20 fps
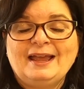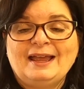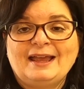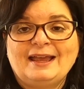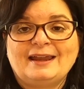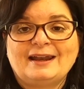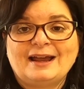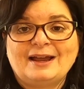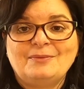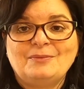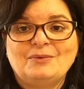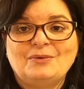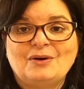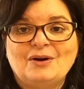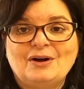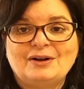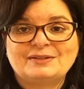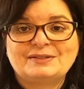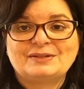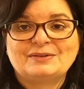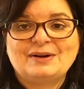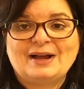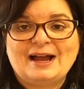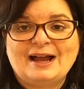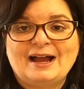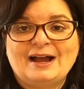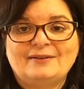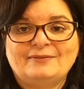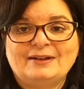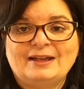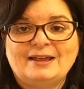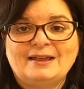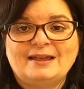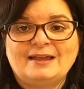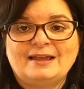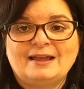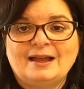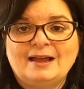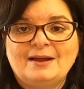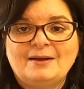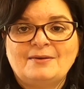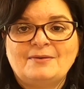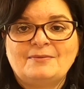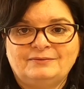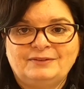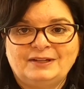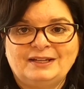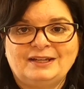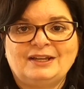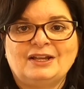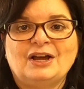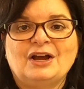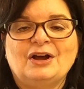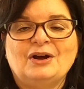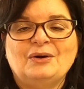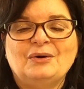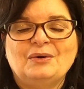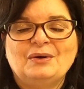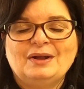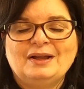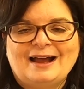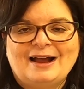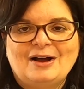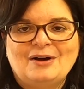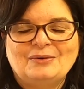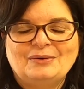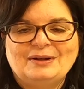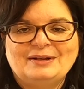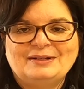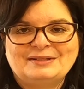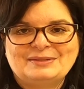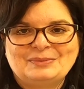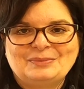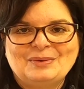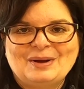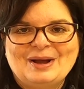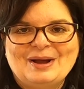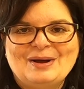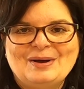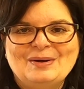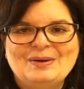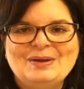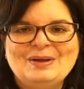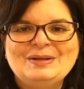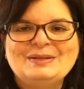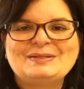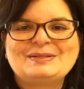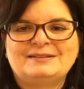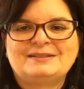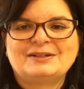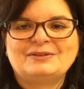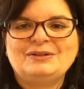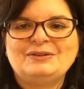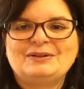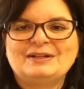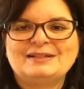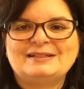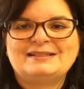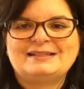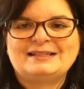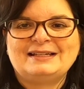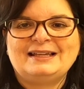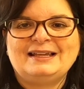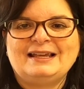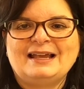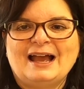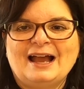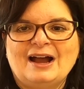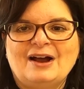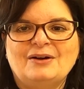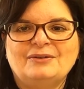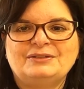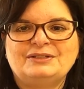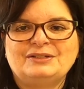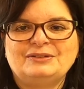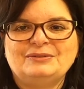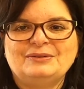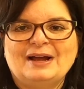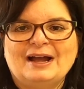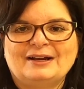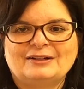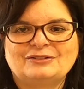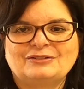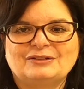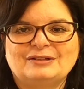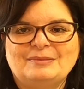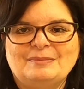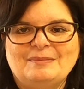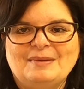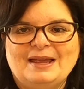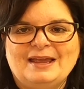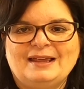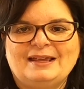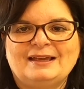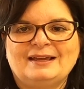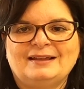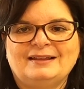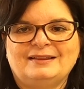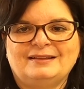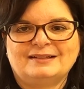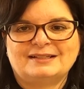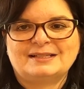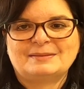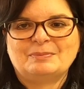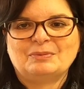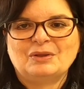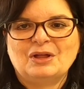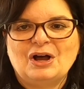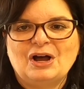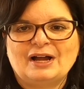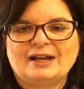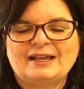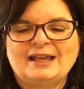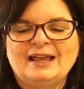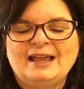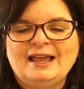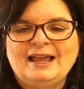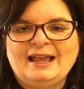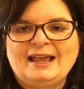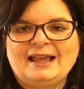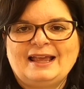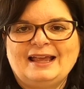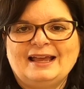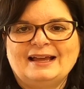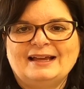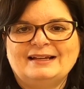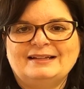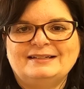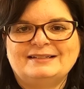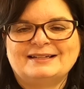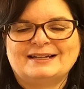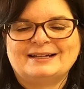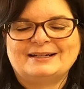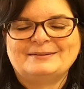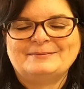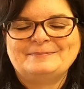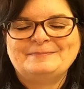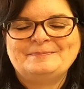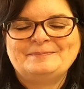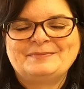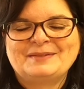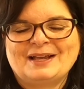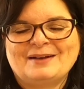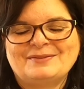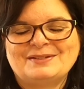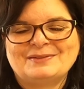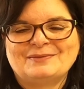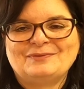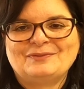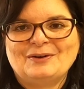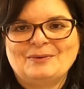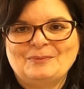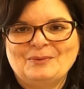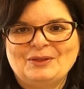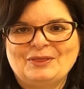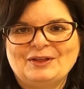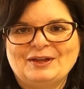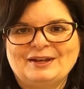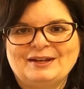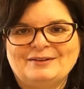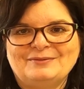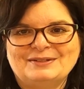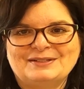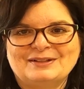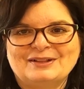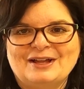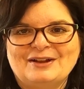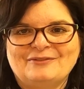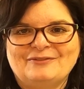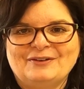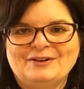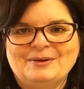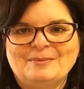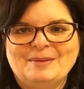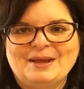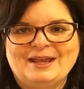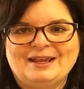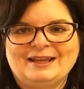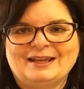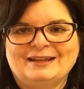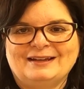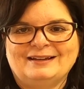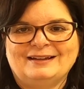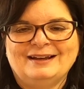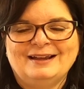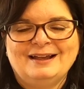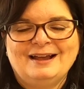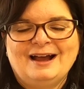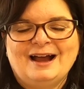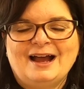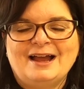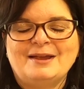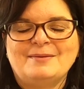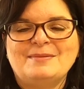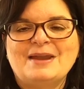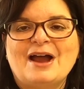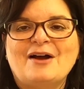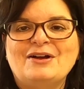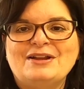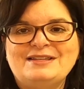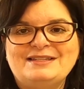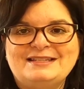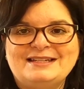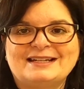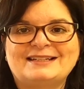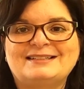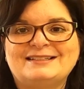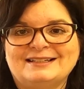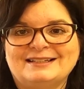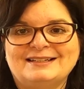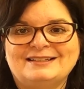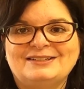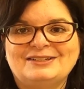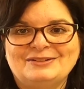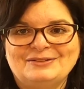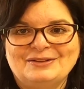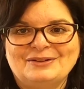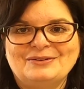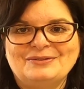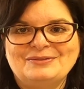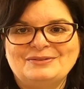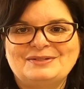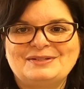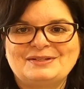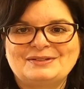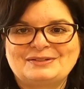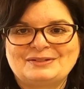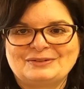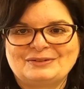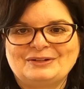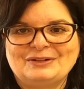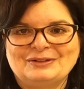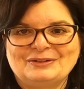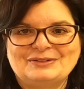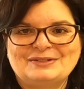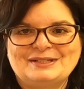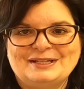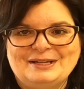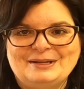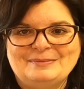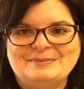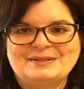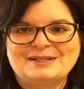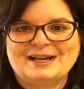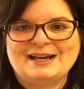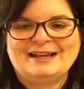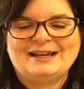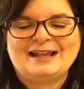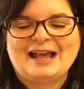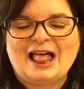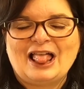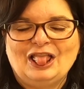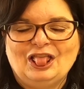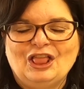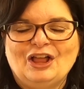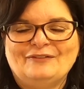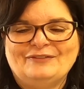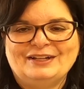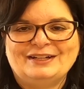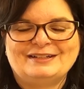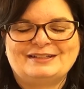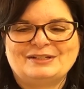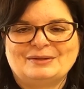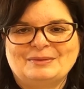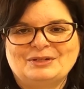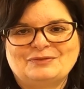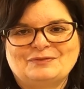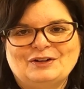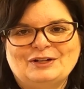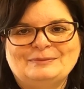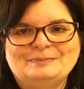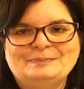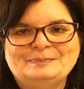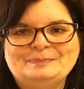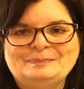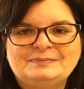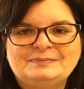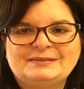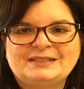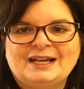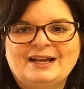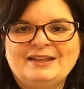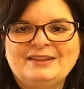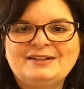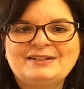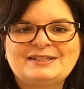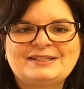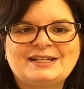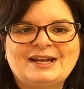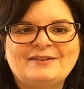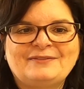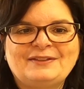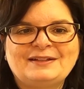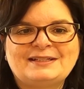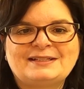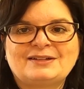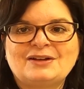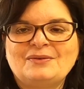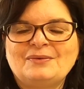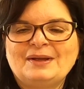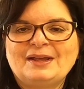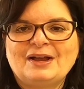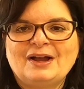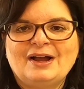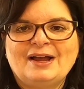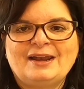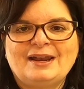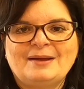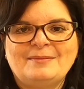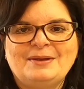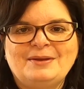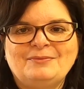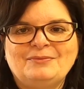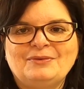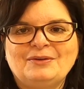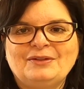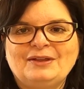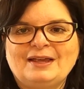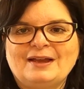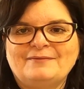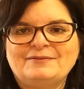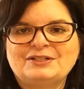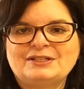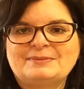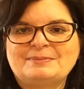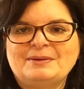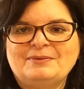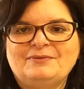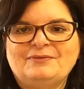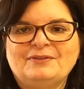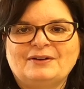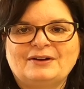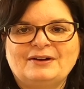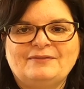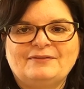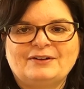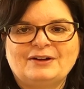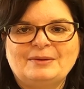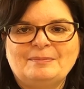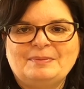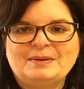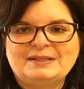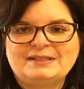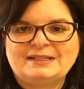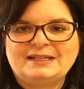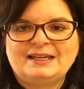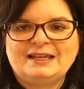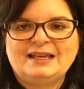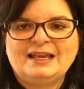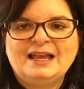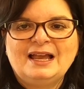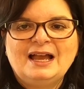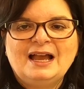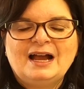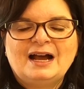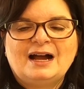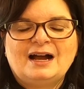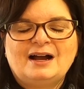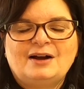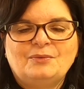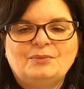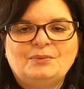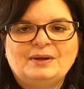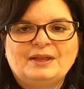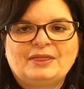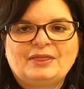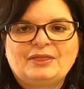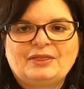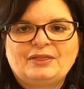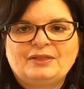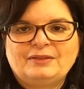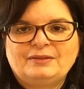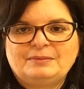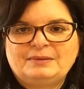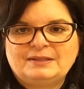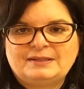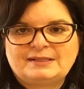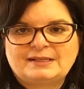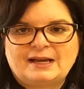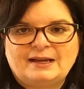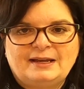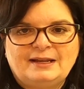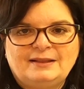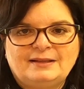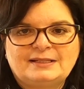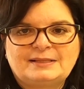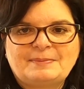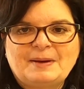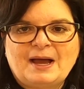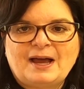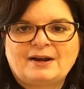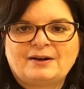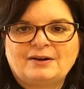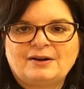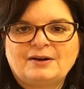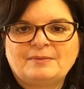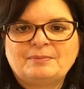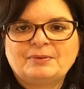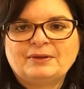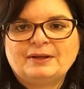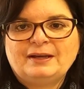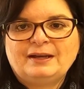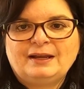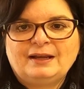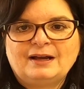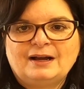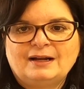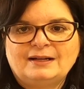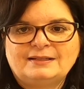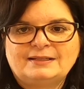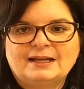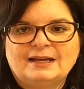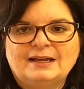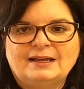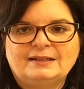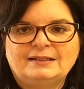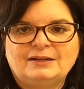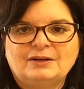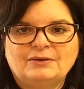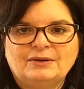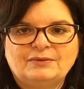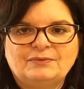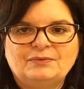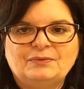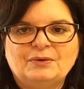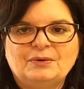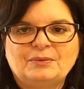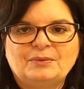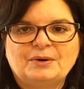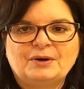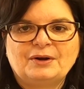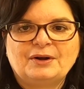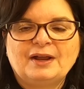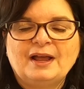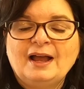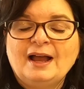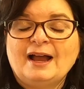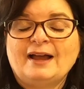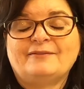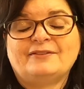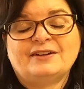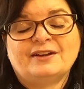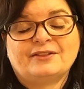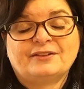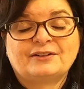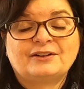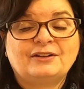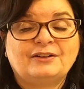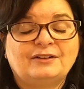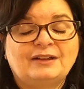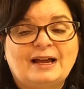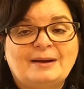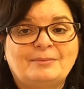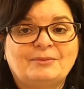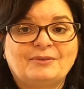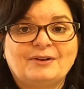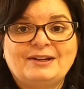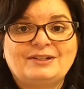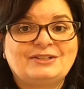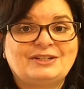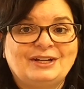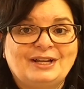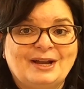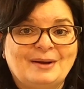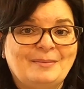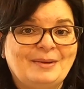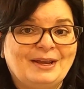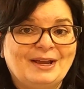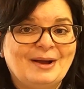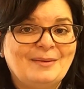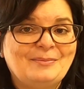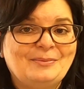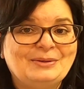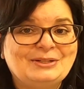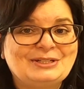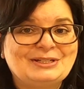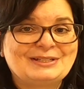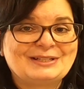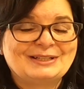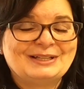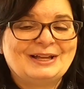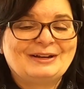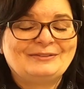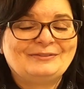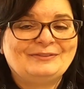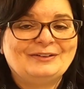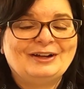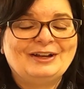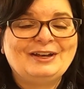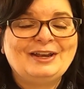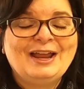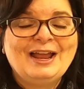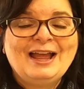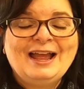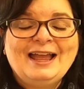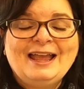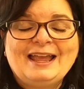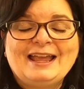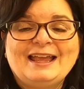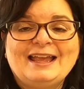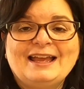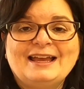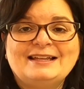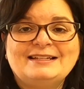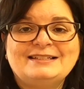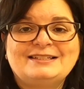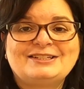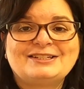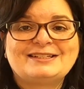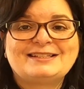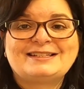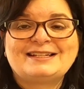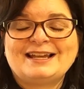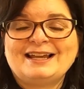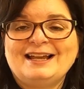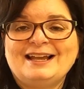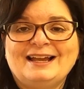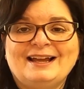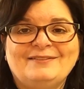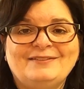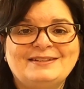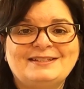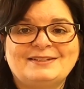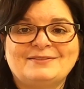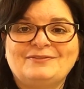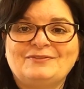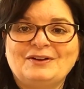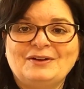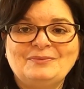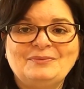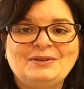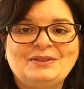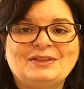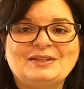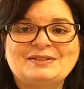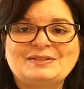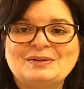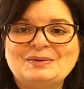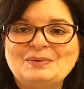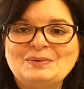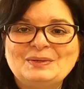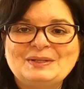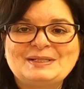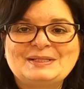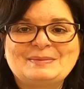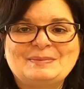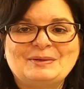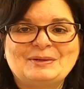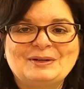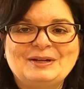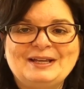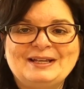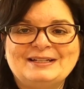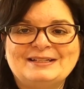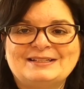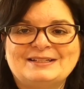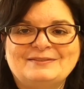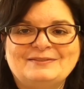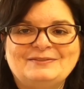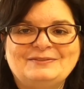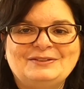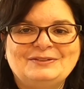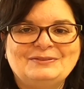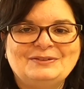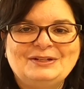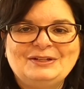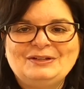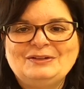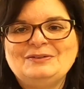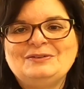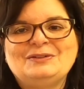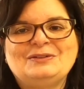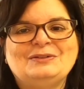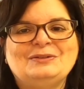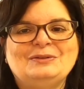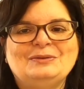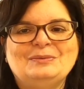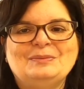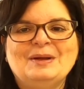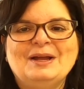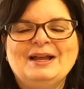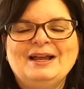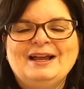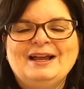And I will also have a video out as well, so you can see how to actually make this block and have some fun with it. It was a lot of fun to make, and I am now addicted to those circular seams. I love it. It's so much fun. Other stuff that's going on, I mean, really, I've just been very busy with designing this pattern, planning content going forward. I have another collaboration coming up, which is a lot of fun, and just having some fun with this whole experience of doing YouTube.